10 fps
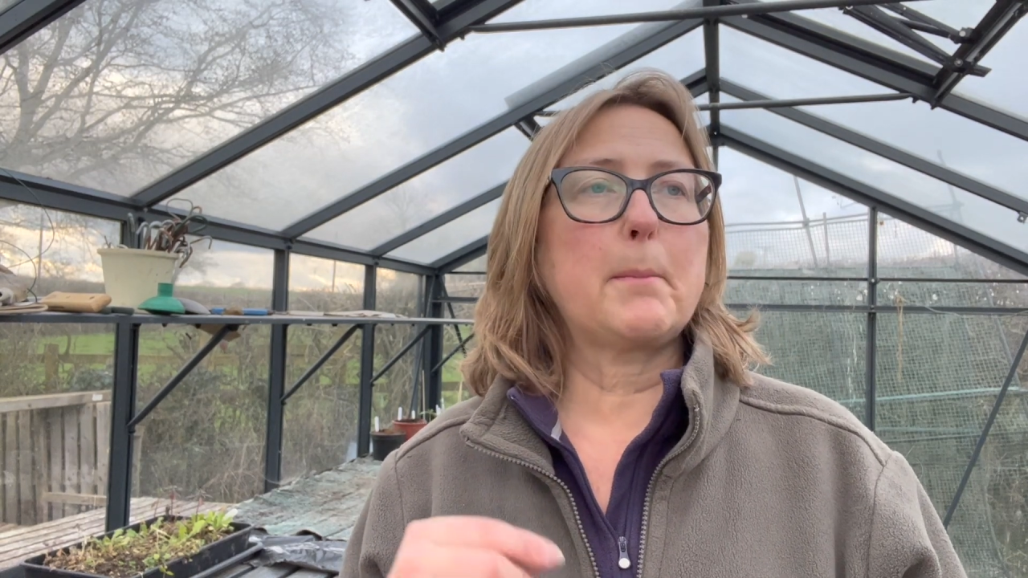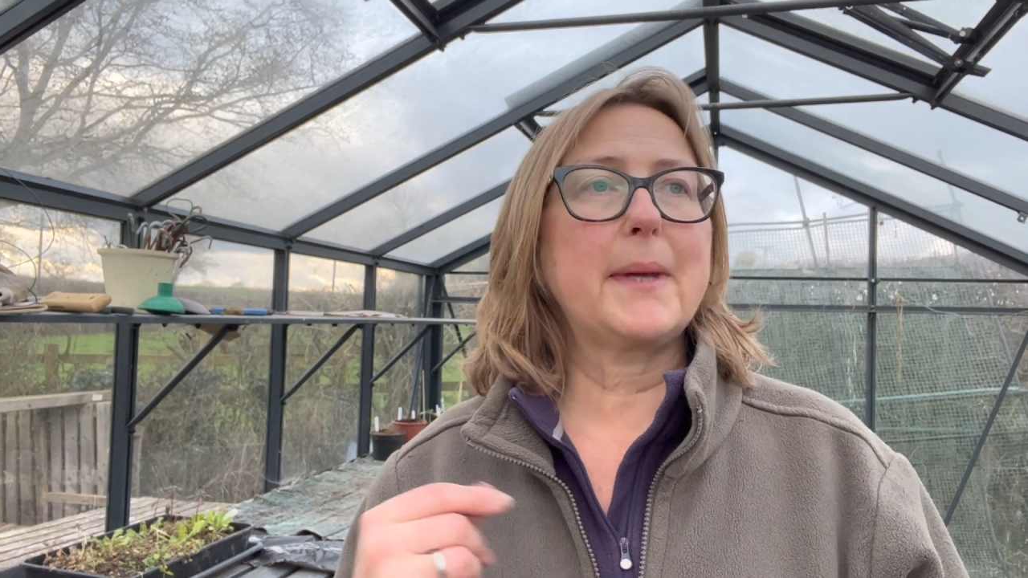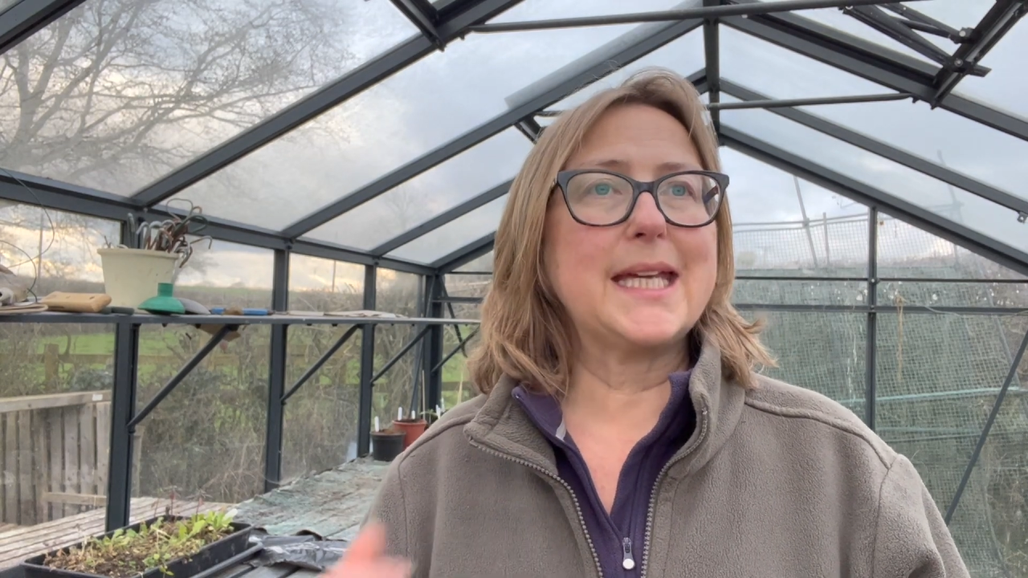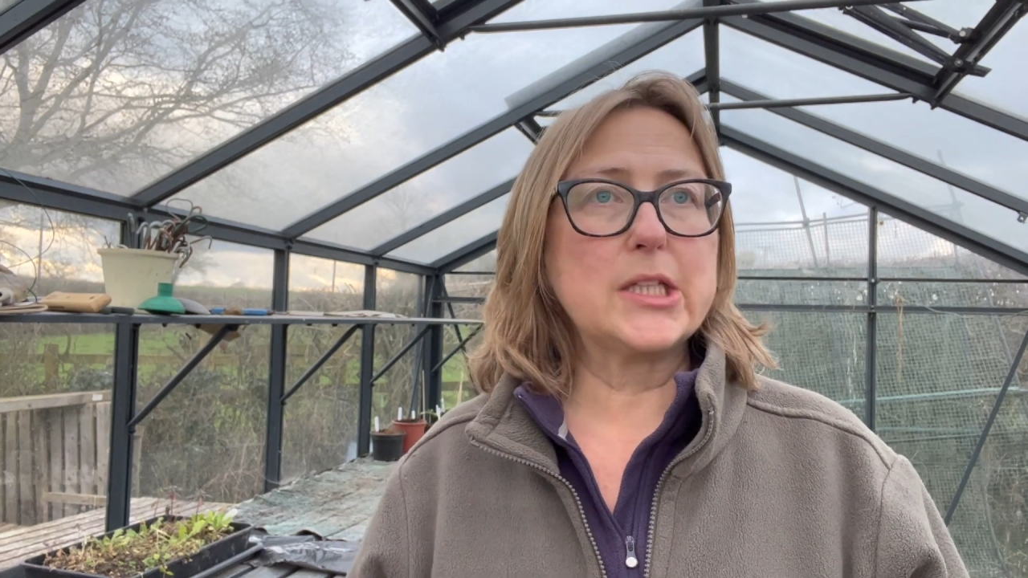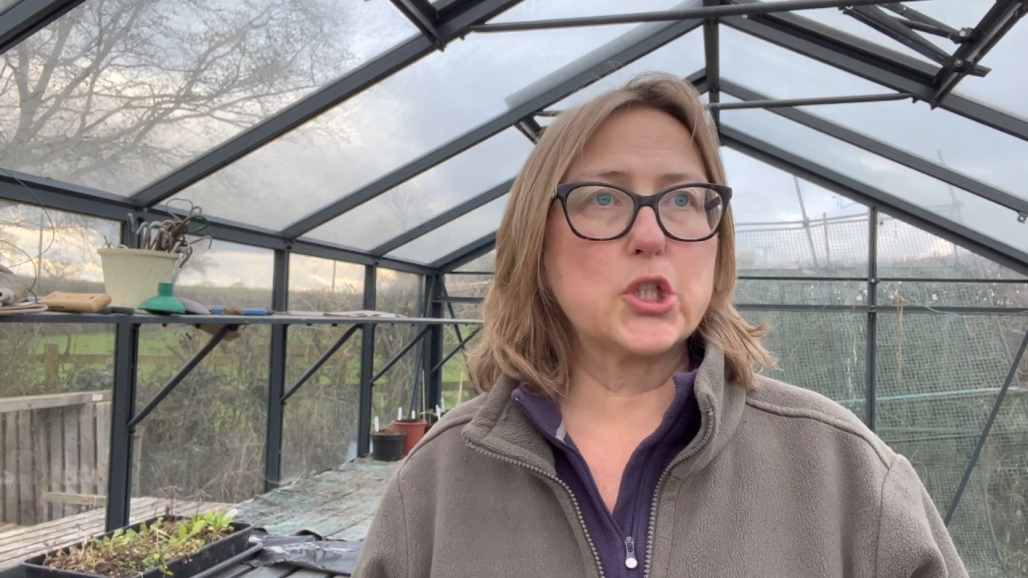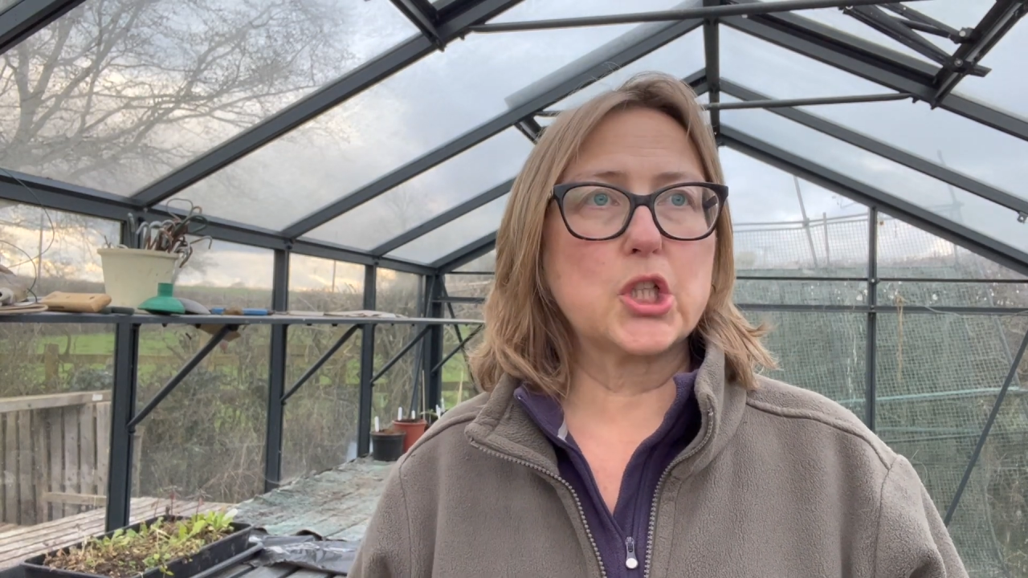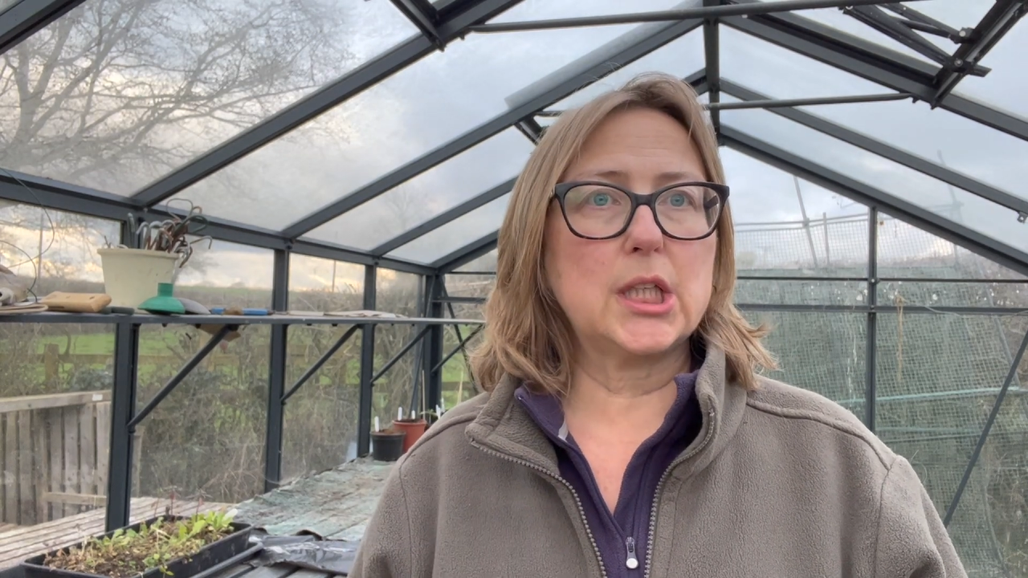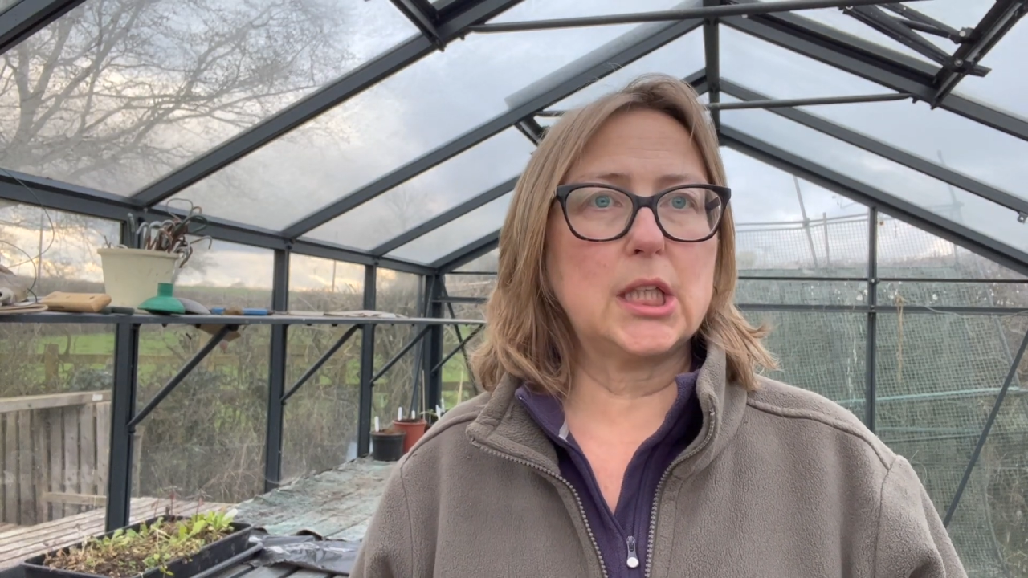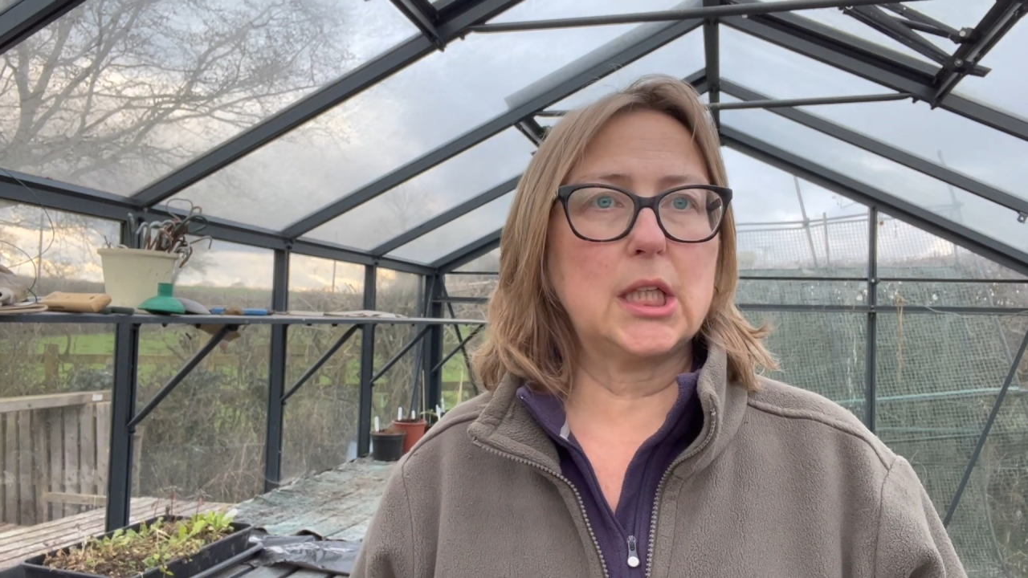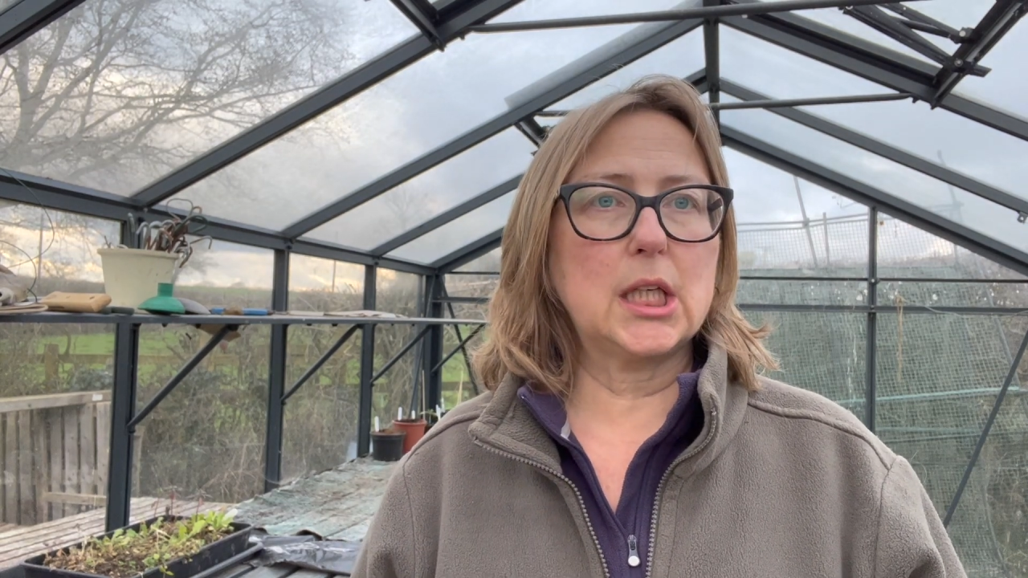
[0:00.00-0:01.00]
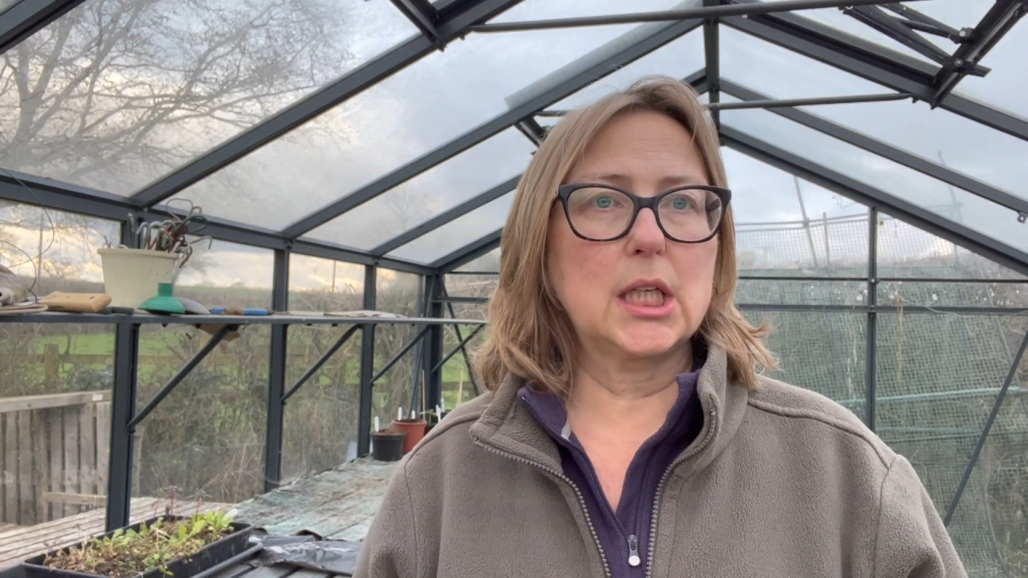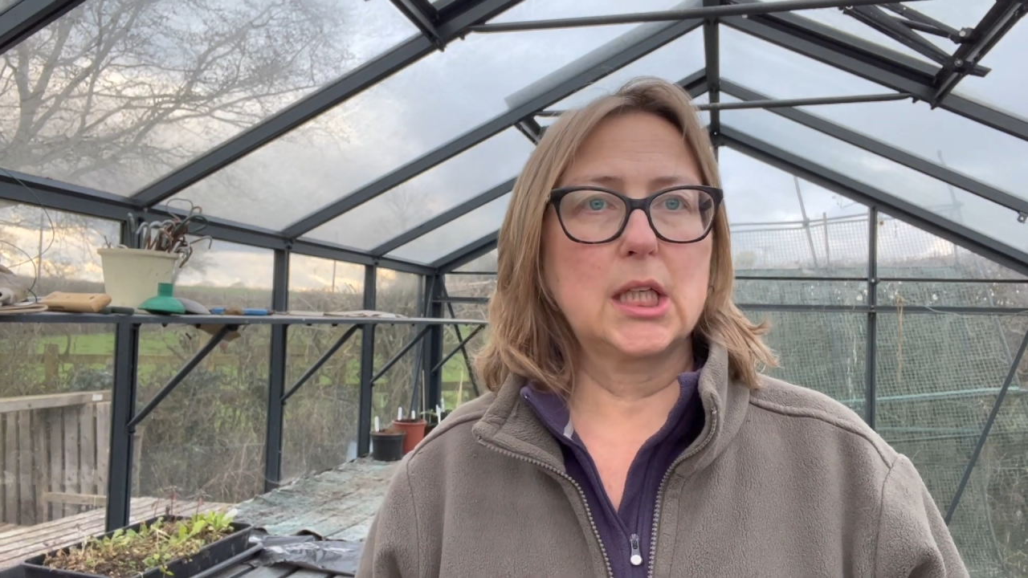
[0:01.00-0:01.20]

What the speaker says: peachy